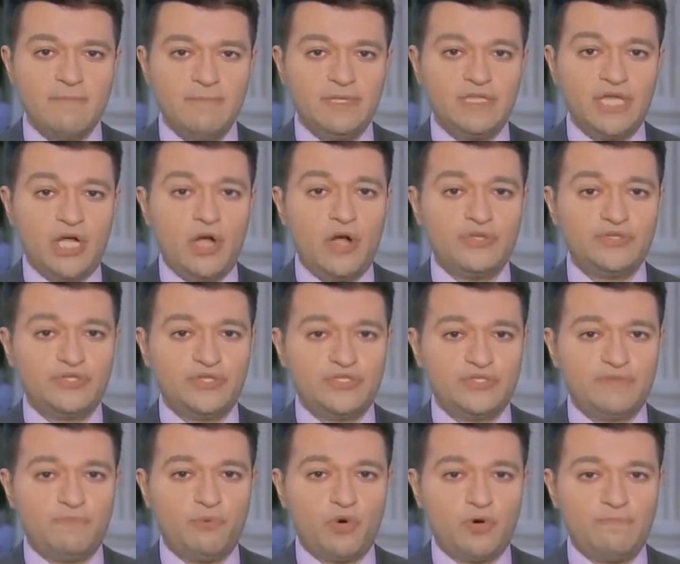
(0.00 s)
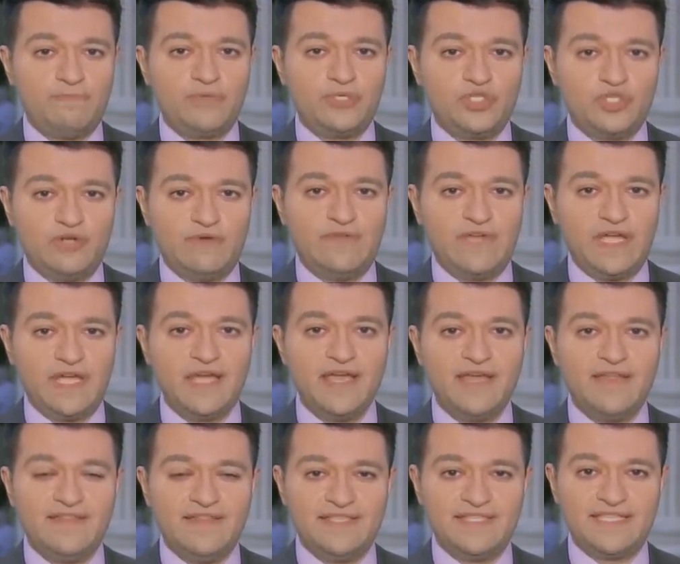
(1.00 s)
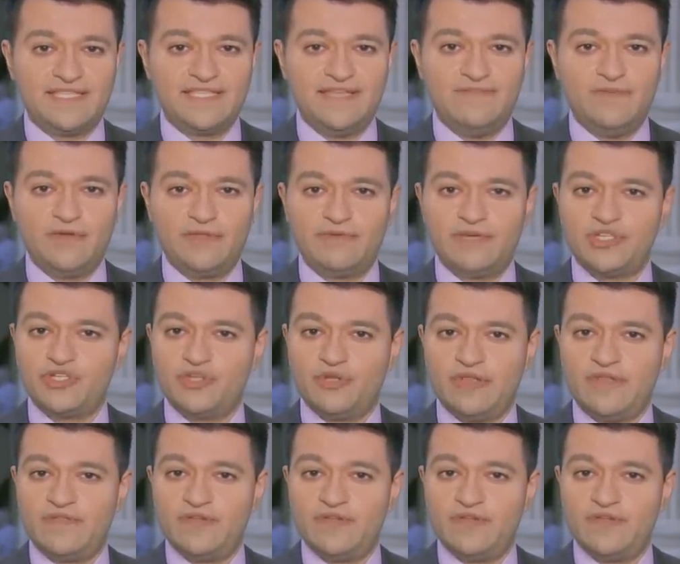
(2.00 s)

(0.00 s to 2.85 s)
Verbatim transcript: but they also support preserving the 60 vote threshold.